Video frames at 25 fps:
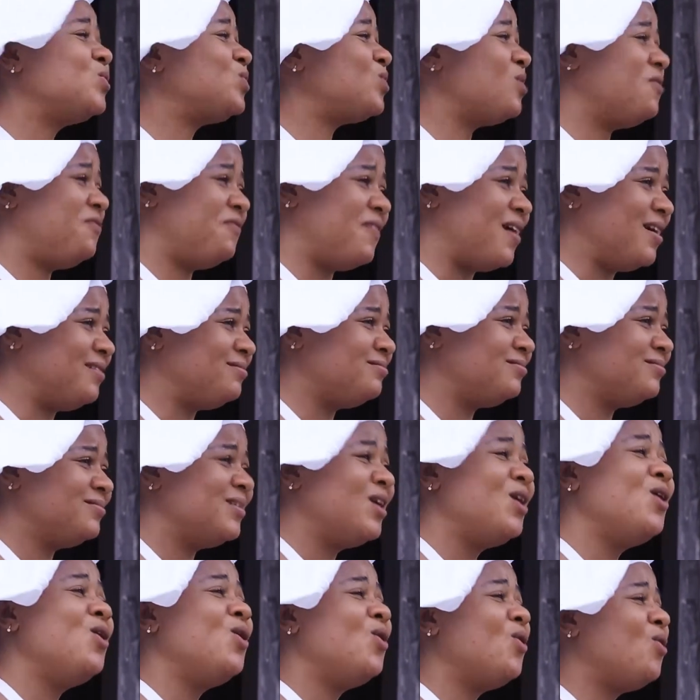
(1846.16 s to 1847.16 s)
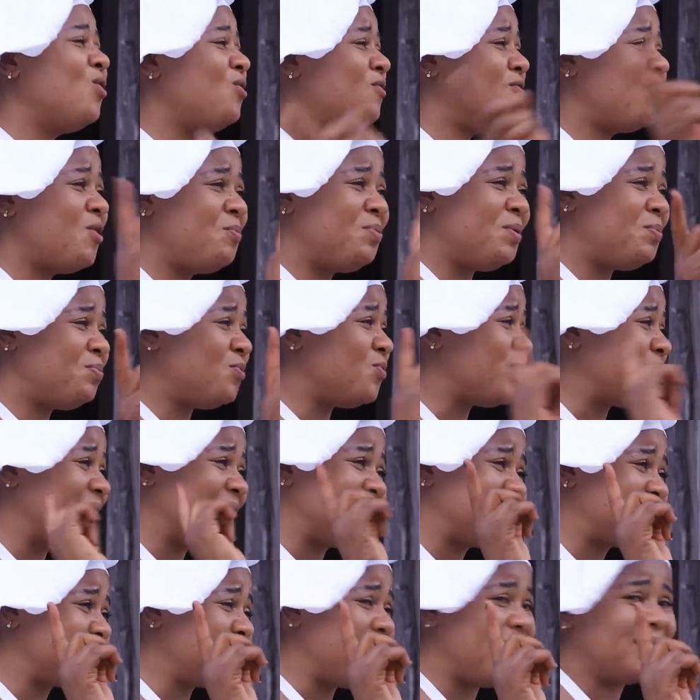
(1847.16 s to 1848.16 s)
Don't suffer. Of all
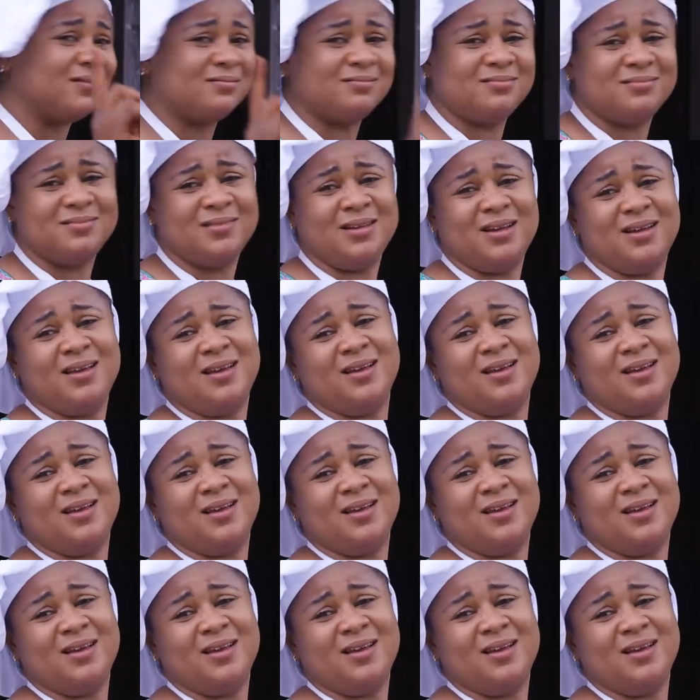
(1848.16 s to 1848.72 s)
people, get man.